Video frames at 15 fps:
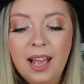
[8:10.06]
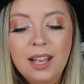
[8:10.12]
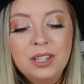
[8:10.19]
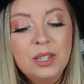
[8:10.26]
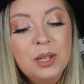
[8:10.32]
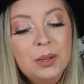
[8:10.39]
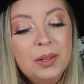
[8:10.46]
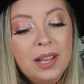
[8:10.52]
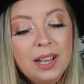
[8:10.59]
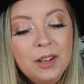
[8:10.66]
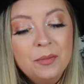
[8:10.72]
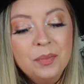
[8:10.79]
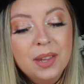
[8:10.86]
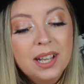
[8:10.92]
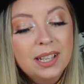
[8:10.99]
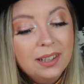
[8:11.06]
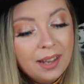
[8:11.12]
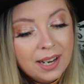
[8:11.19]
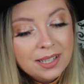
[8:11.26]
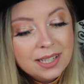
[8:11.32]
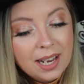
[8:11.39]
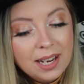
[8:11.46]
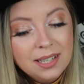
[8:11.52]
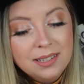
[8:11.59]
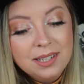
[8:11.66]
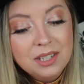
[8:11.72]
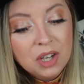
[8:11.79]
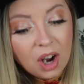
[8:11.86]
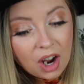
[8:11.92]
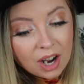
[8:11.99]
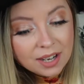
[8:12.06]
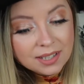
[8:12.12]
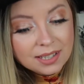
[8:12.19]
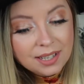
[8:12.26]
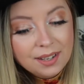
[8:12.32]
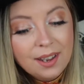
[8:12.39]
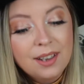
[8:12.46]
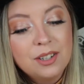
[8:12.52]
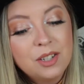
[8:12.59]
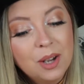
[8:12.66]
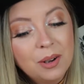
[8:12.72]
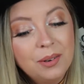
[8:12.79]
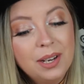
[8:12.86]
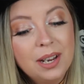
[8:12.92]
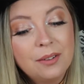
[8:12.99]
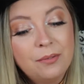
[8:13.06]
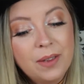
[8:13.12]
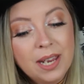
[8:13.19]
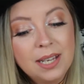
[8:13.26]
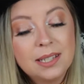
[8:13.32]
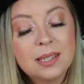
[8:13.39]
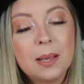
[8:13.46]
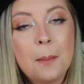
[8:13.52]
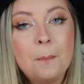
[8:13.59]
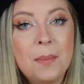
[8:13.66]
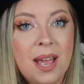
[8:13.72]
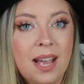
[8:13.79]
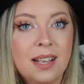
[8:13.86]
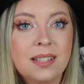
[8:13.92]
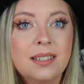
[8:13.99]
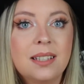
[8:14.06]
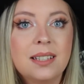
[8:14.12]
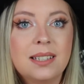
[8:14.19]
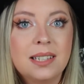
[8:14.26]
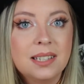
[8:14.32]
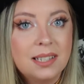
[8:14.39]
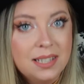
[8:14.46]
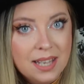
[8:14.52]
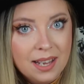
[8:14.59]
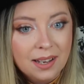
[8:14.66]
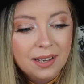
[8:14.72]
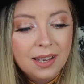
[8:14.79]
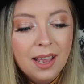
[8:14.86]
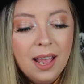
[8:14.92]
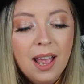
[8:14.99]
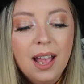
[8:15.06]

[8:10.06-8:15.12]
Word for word: Tula Clay Date Detoxing and Toning Face Mask Stick.